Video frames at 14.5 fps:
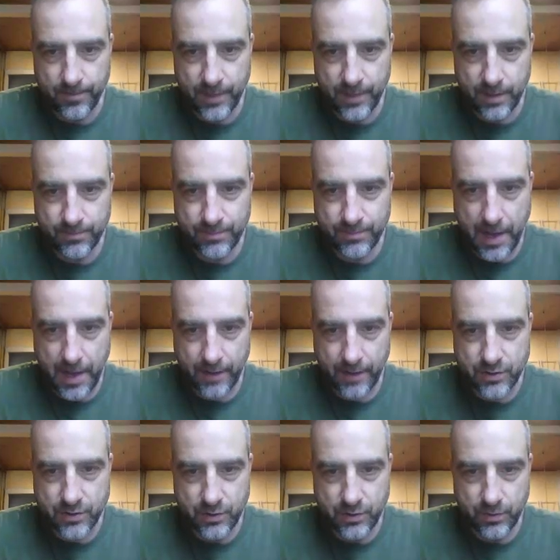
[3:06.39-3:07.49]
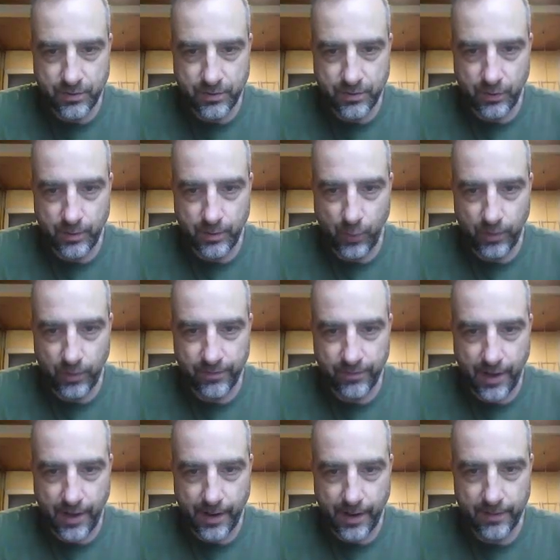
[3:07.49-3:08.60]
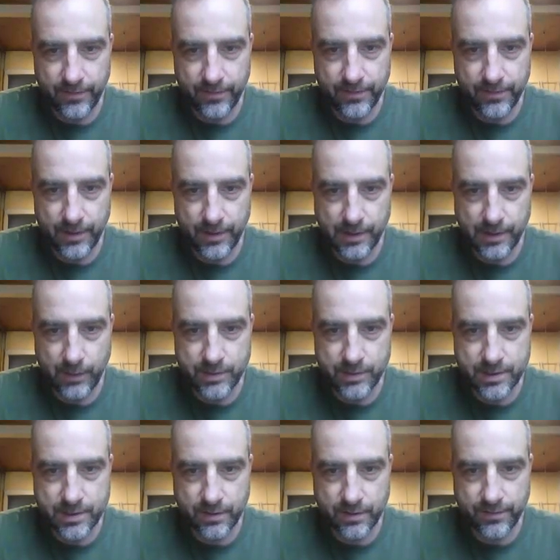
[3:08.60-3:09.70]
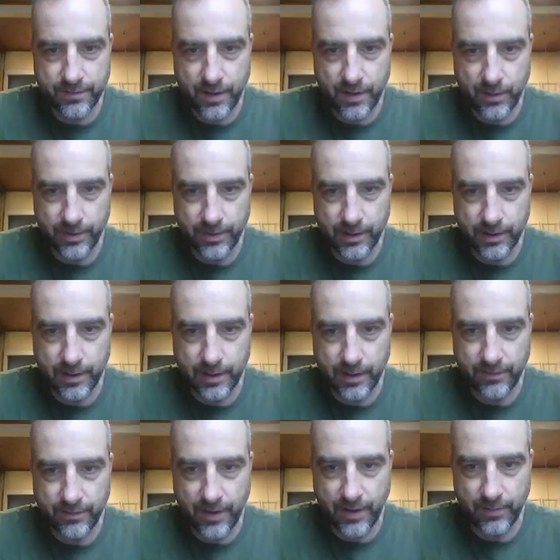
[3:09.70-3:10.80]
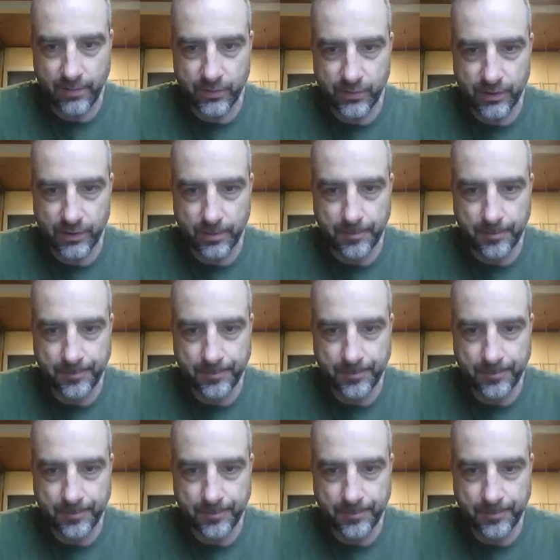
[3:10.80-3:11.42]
They could actually do 30.5 and that would still fall within 95%.